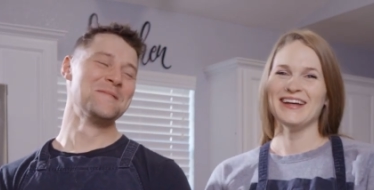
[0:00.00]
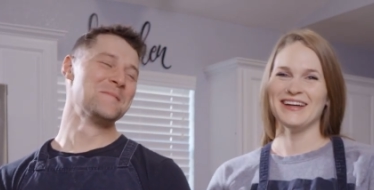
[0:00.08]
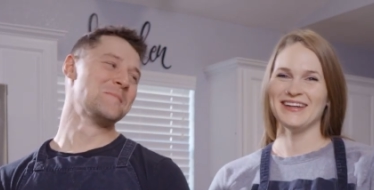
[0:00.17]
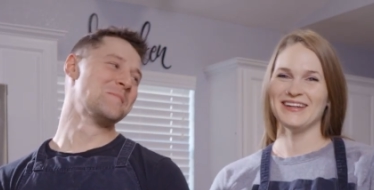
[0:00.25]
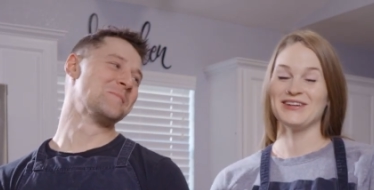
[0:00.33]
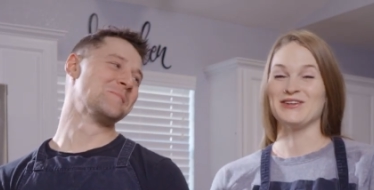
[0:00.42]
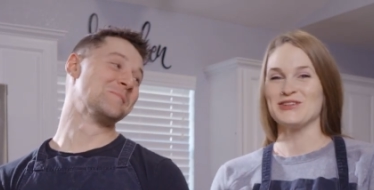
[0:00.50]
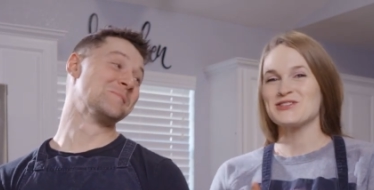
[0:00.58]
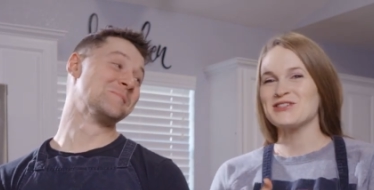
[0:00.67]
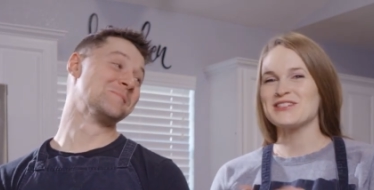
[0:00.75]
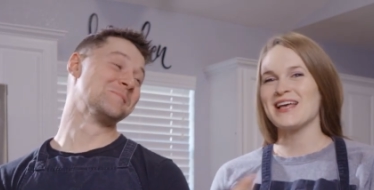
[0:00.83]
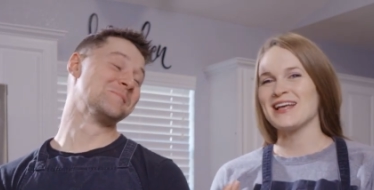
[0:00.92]
Speaker 1: Oh, Crystal
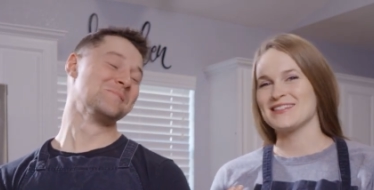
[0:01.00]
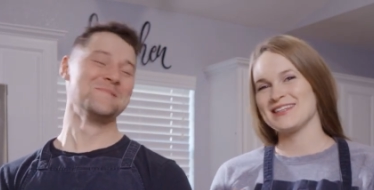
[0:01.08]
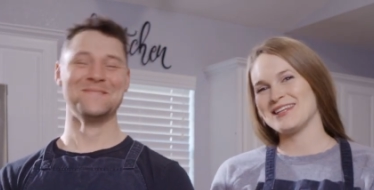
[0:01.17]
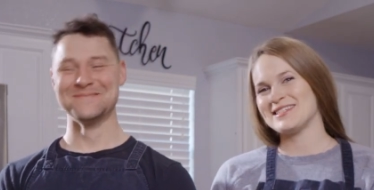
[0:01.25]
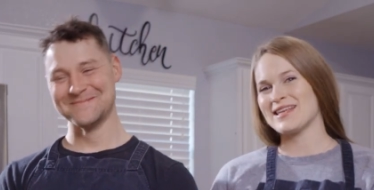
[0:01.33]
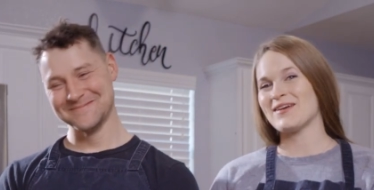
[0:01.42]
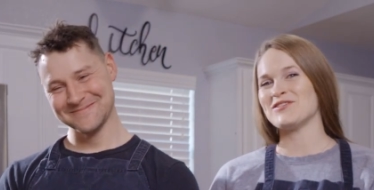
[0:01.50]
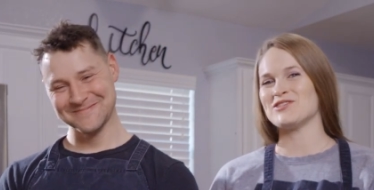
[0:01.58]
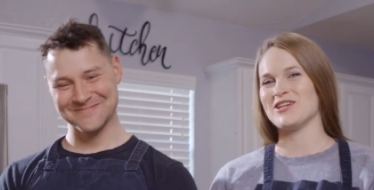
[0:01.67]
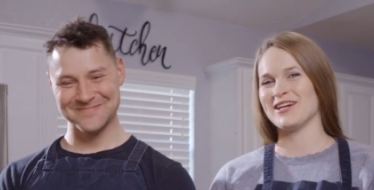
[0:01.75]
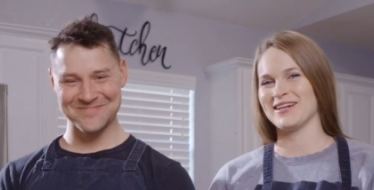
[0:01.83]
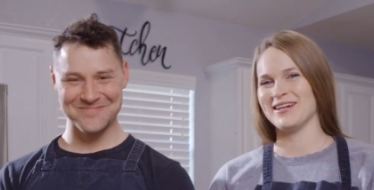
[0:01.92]
Sykes,
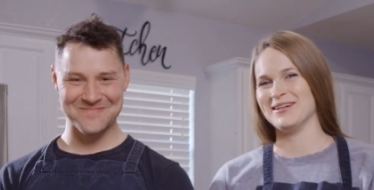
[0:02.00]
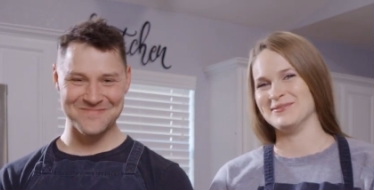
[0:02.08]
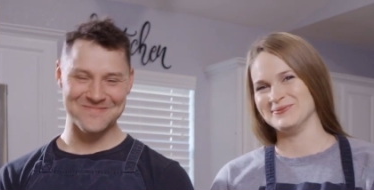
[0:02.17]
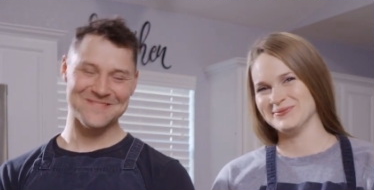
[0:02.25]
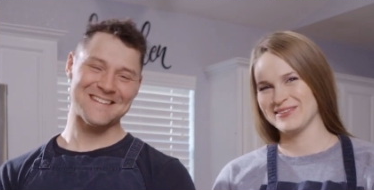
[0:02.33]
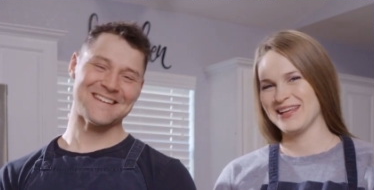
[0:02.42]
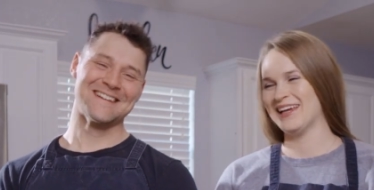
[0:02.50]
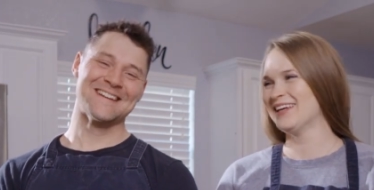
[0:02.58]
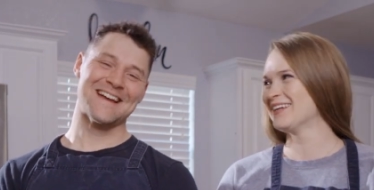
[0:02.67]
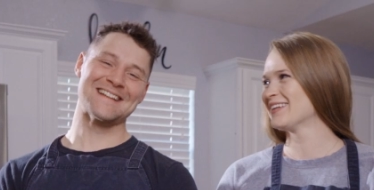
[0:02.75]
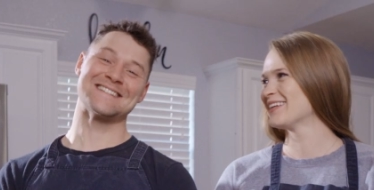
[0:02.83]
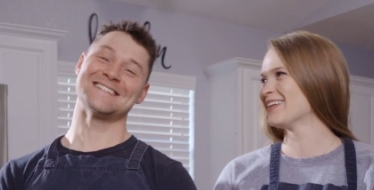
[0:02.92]
LadySavage.com.
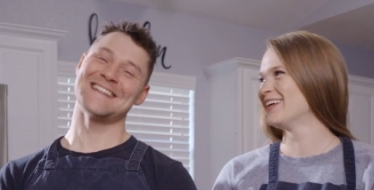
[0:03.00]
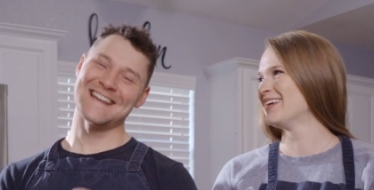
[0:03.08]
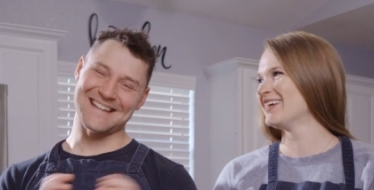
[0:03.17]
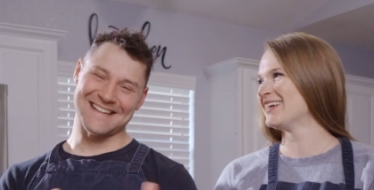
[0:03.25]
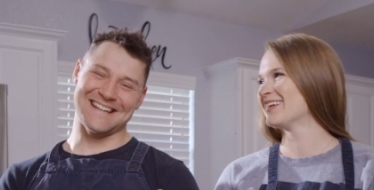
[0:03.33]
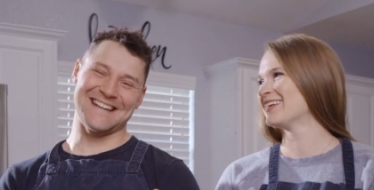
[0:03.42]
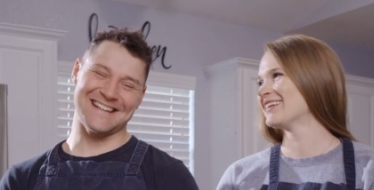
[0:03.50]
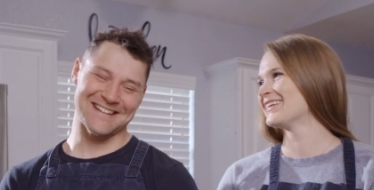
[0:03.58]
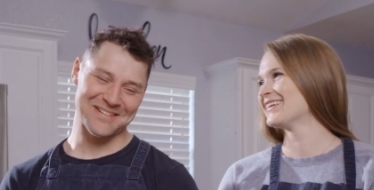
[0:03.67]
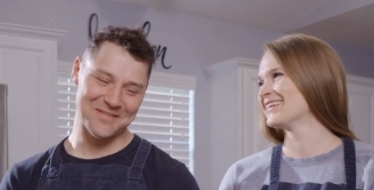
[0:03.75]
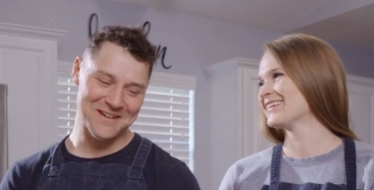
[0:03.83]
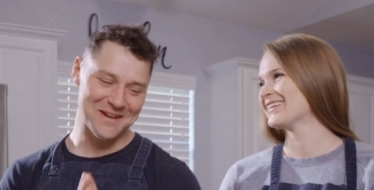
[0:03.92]
Speaker 2: And today,
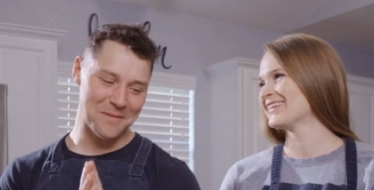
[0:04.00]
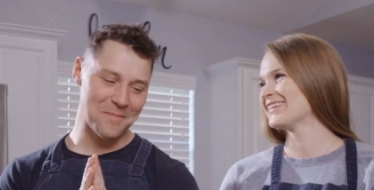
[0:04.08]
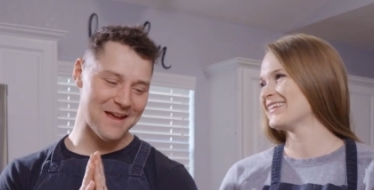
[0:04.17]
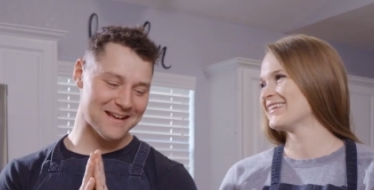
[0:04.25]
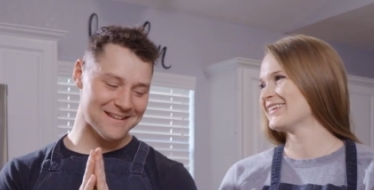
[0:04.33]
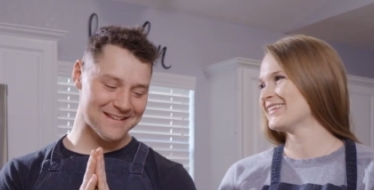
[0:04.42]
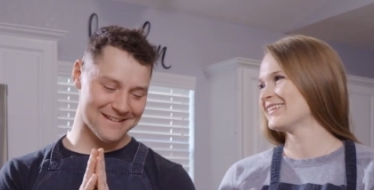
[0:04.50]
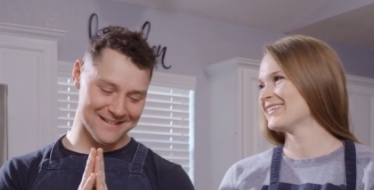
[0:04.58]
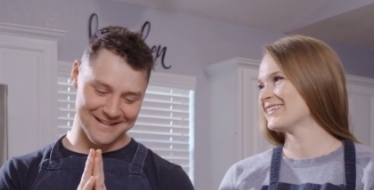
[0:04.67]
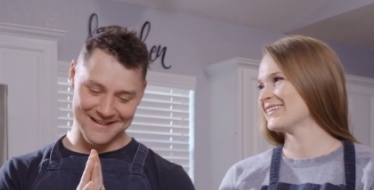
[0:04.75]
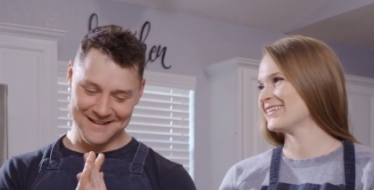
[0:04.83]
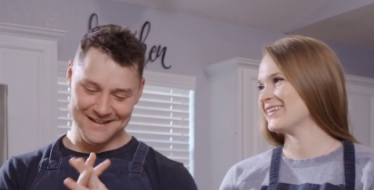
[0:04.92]
we are
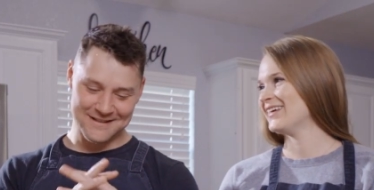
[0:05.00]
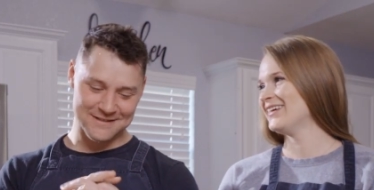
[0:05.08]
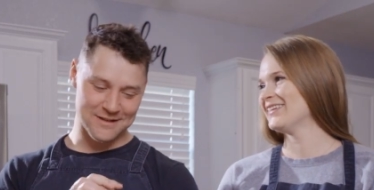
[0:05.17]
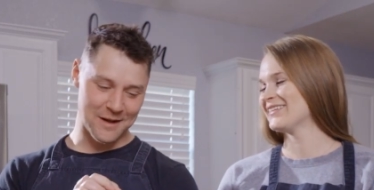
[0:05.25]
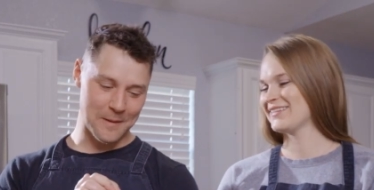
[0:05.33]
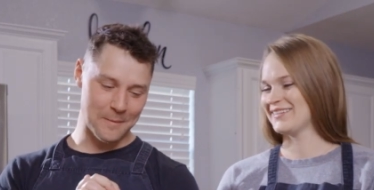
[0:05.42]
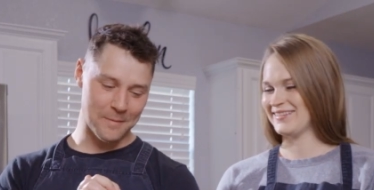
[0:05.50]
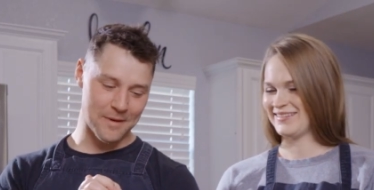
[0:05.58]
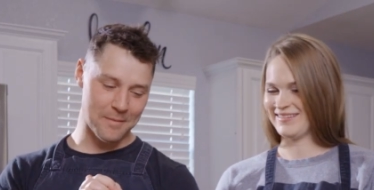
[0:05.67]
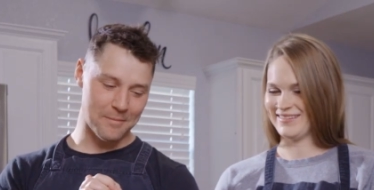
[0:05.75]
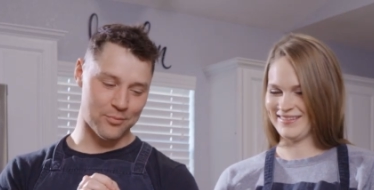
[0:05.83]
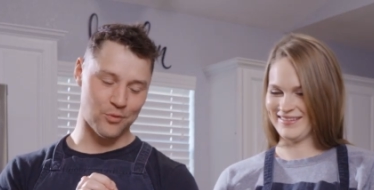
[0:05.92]
making some
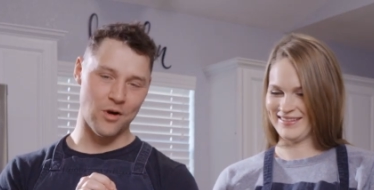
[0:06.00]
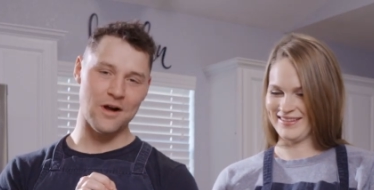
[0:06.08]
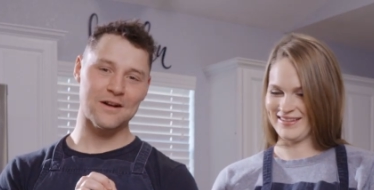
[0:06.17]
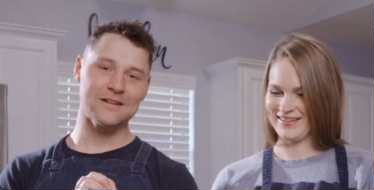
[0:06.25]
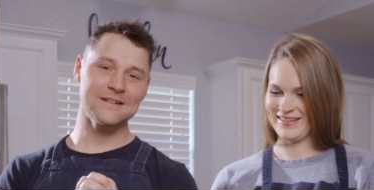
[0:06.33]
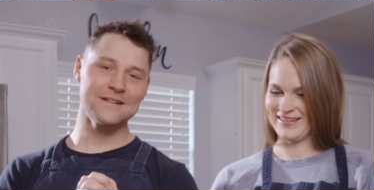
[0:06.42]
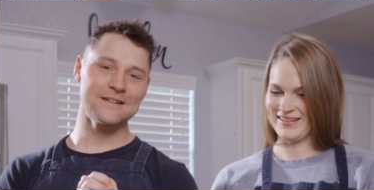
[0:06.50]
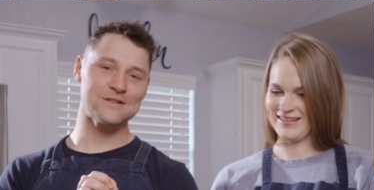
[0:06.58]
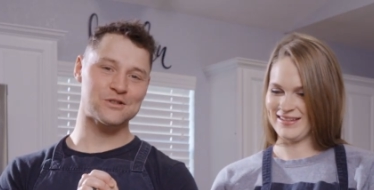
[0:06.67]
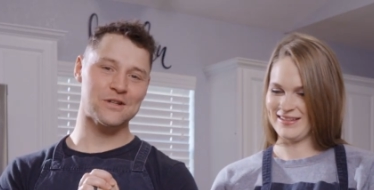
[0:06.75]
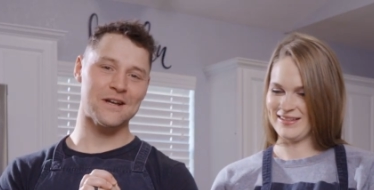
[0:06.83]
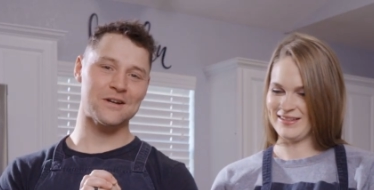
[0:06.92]
broccoli
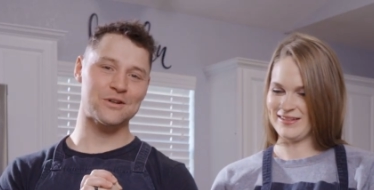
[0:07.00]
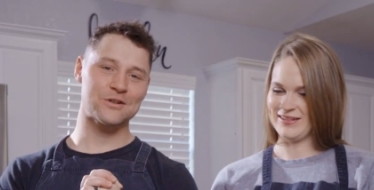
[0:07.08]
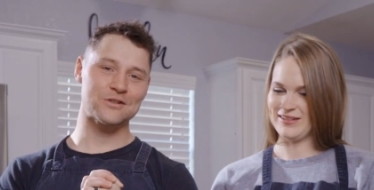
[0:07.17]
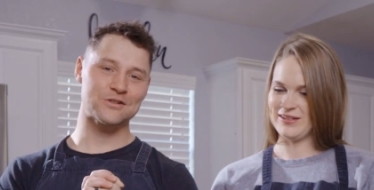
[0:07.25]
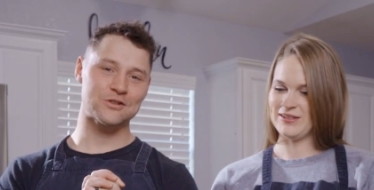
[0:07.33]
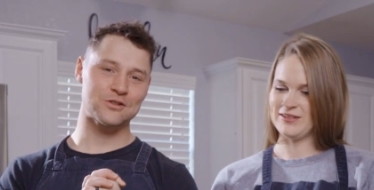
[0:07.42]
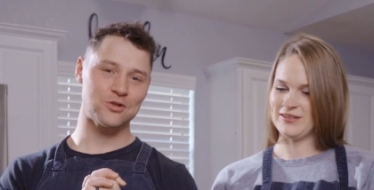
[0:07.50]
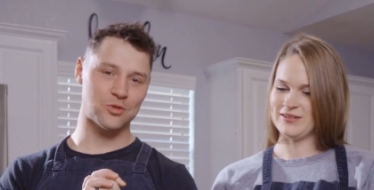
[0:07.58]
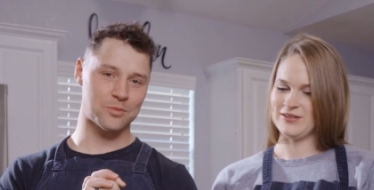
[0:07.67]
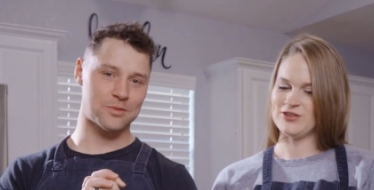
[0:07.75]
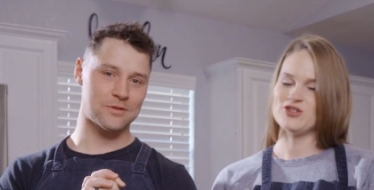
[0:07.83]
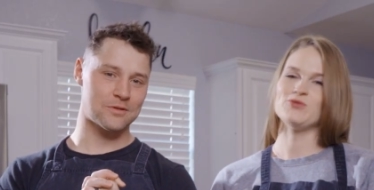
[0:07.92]
cheddar soup.
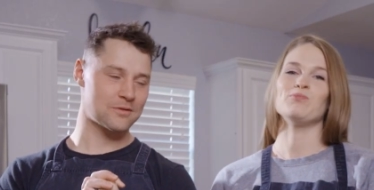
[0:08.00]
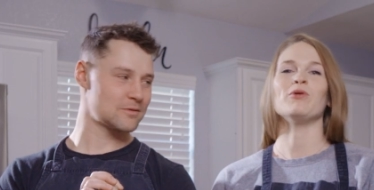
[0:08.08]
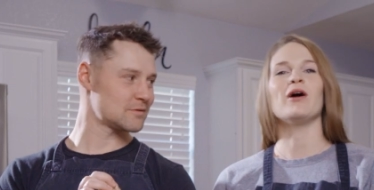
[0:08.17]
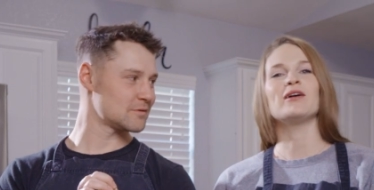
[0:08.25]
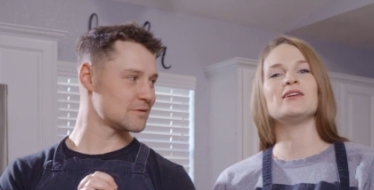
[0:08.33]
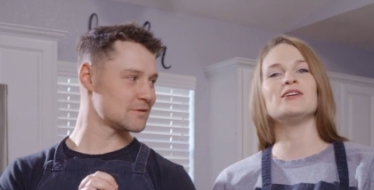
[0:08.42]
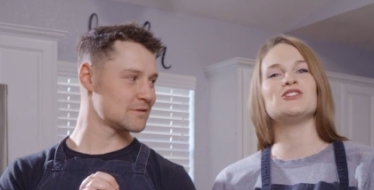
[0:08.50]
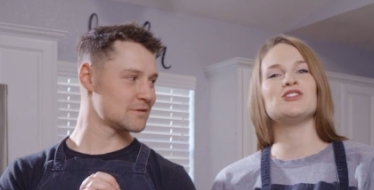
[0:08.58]
Speaker 1: Broccoli